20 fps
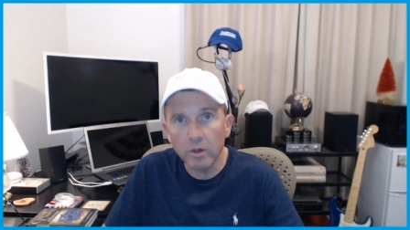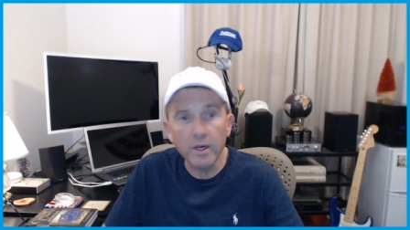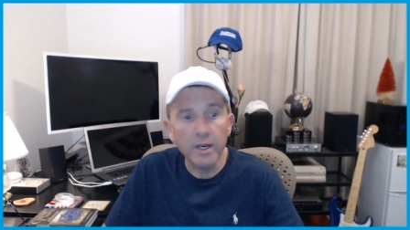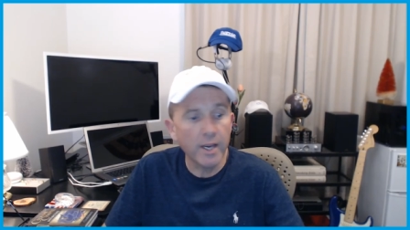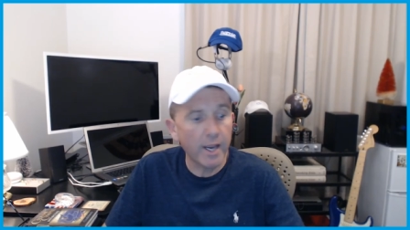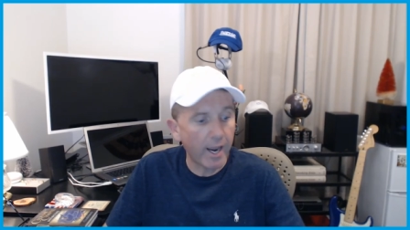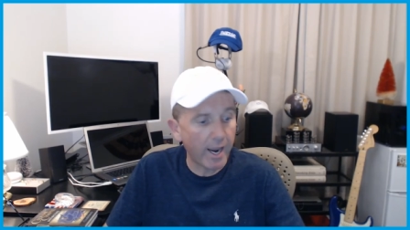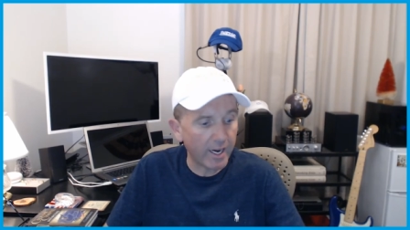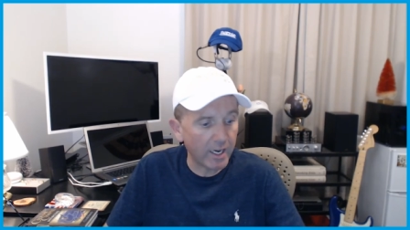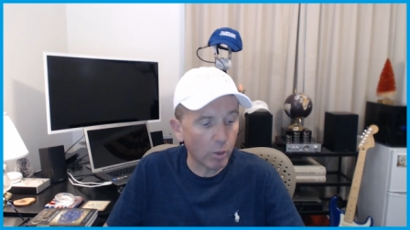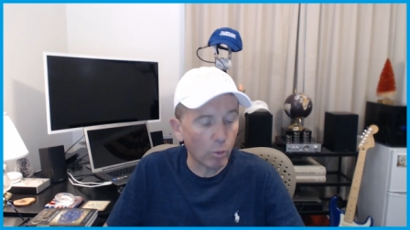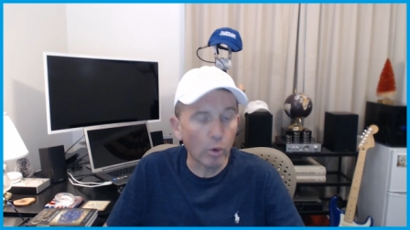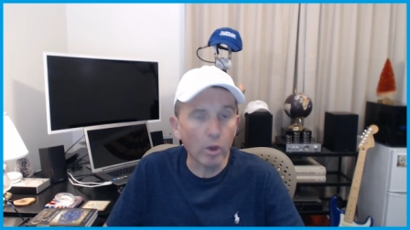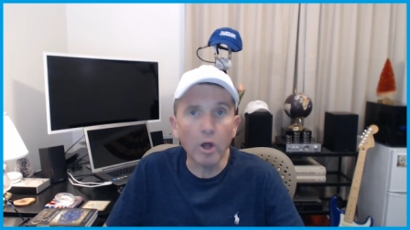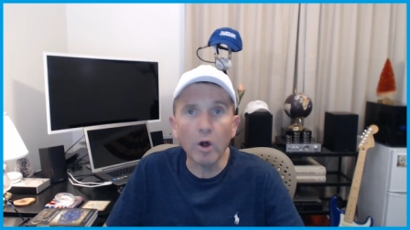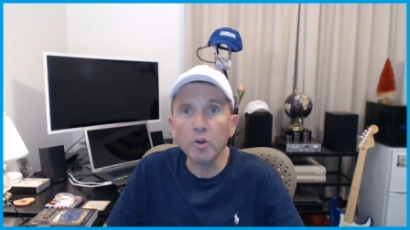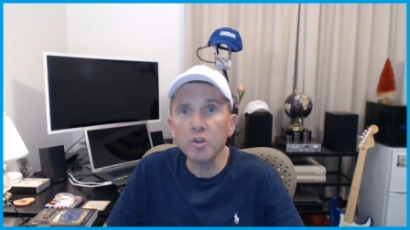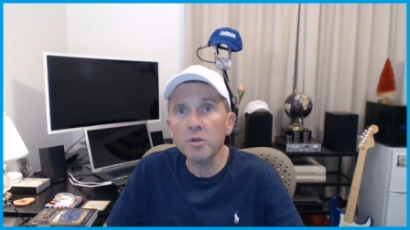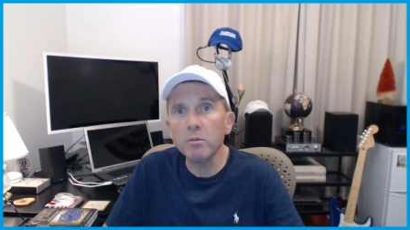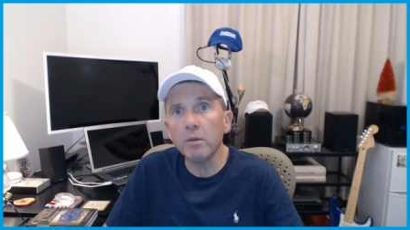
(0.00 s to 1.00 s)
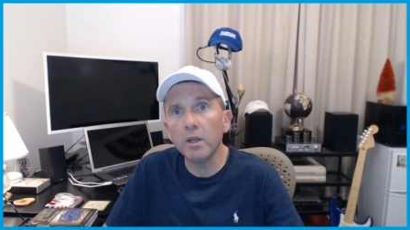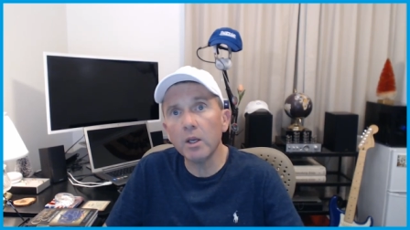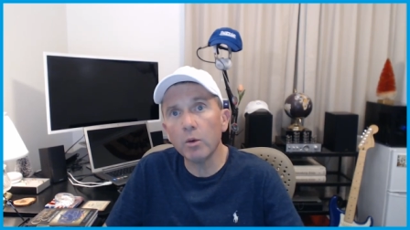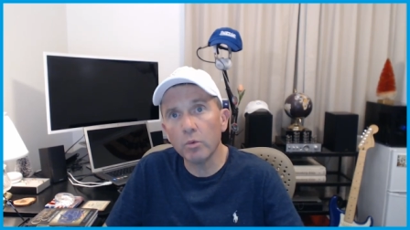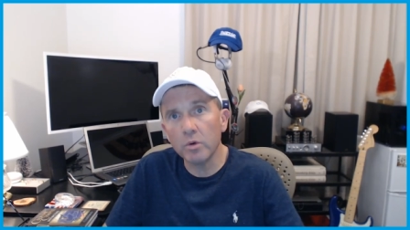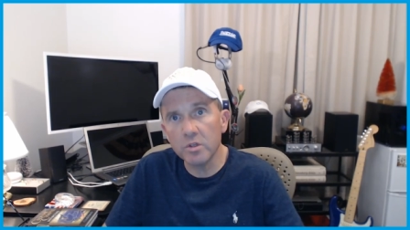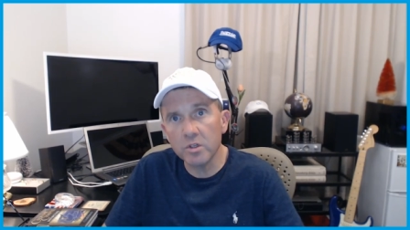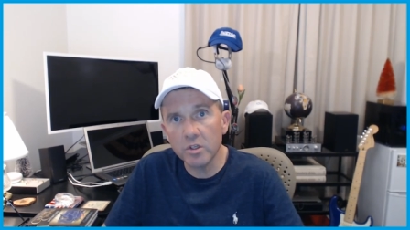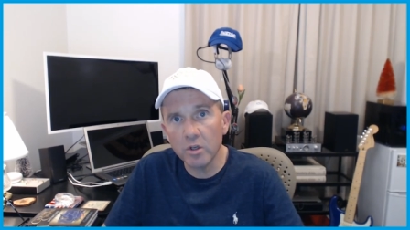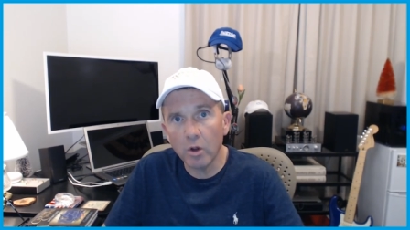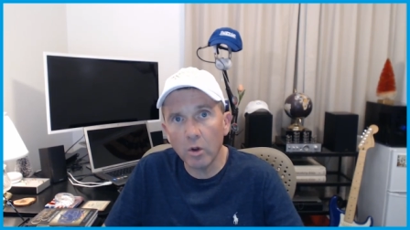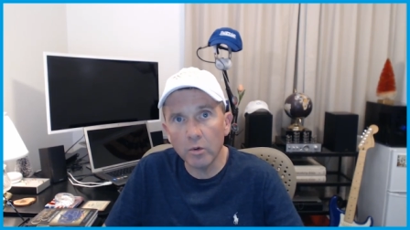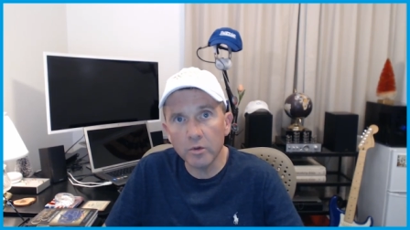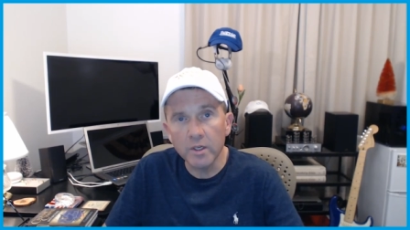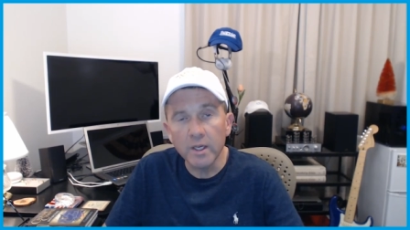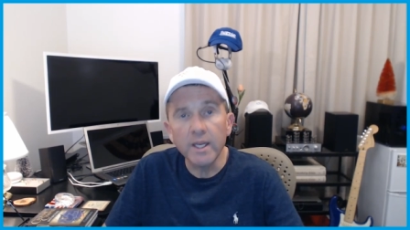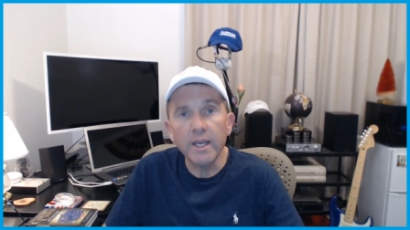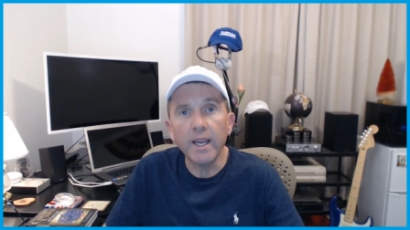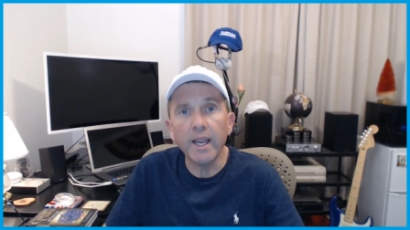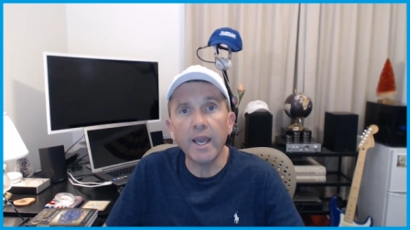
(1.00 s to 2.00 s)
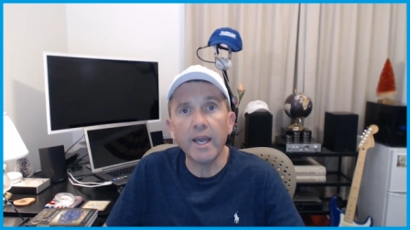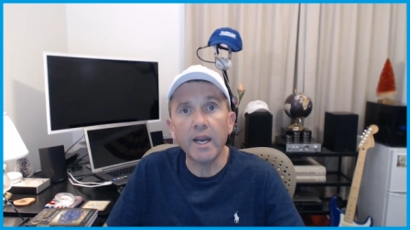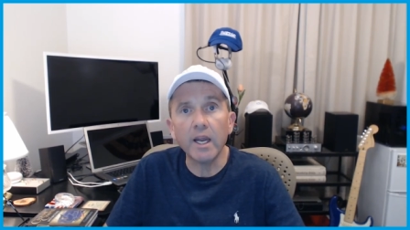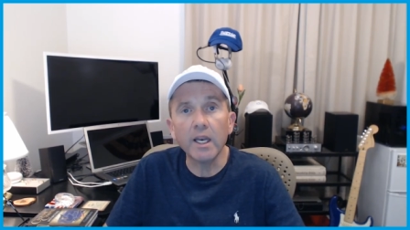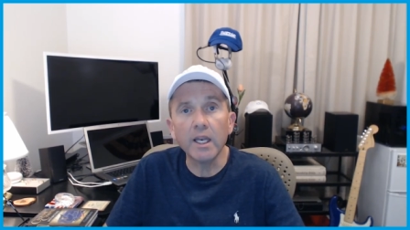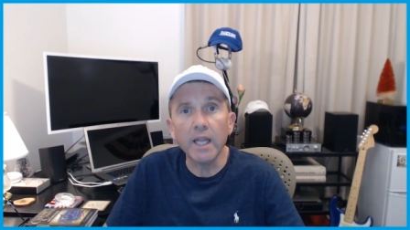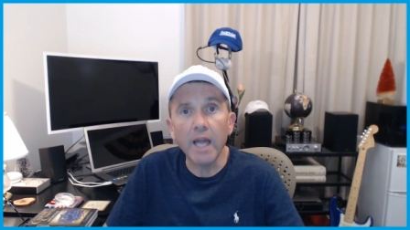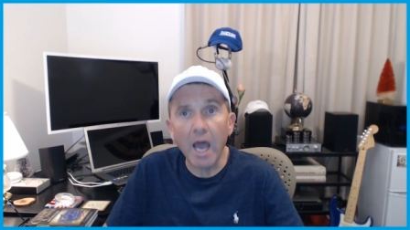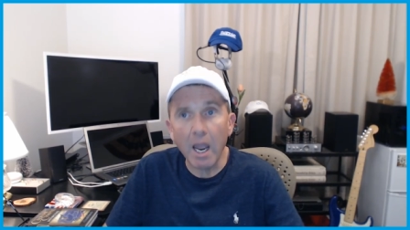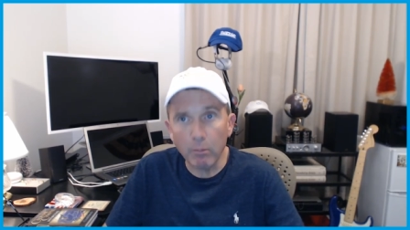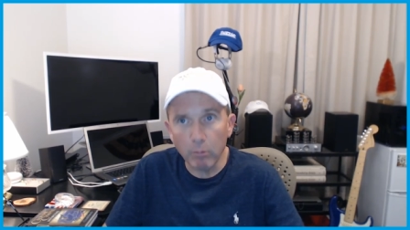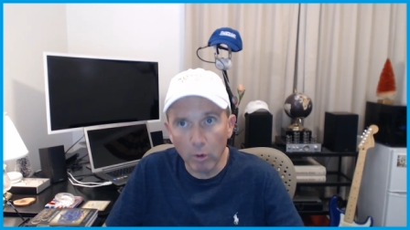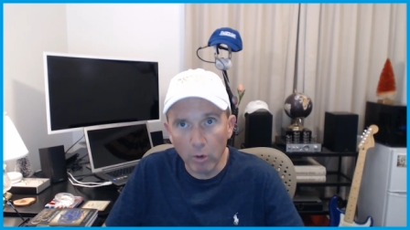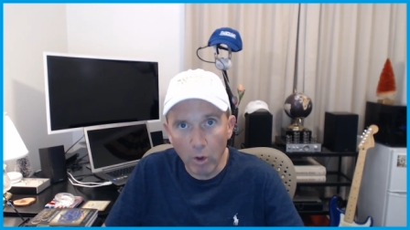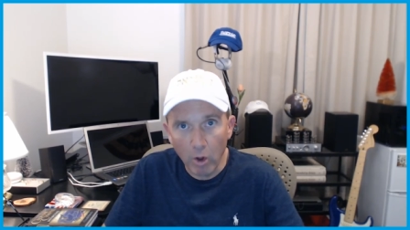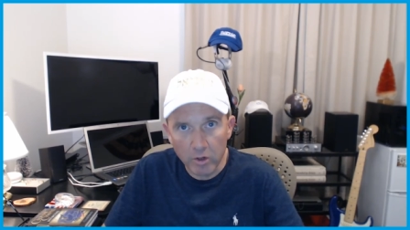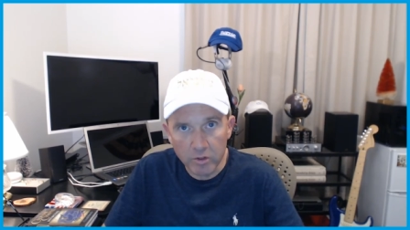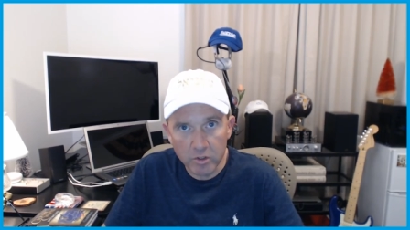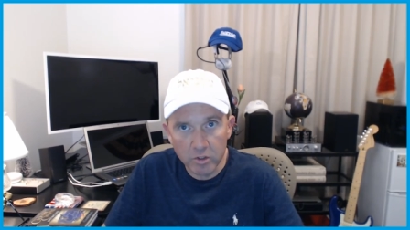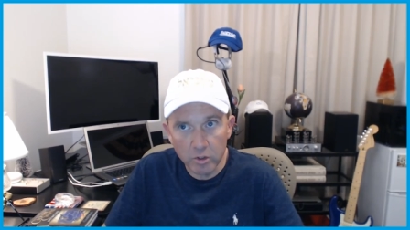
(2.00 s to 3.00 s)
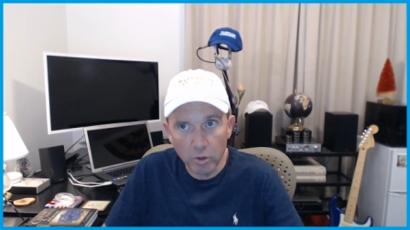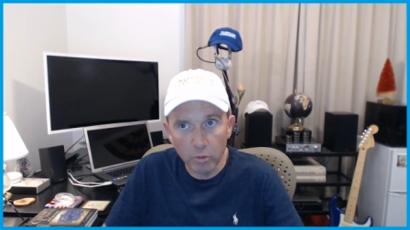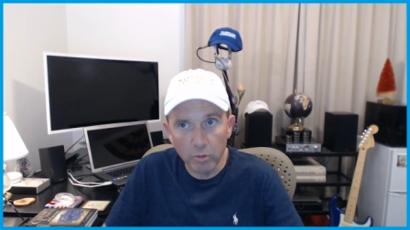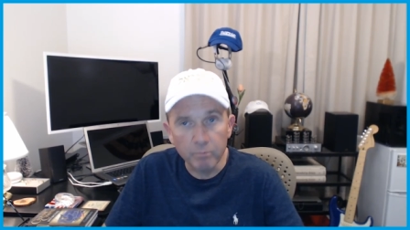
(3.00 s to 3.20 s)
and it will ultimately result in a libel lawsuit.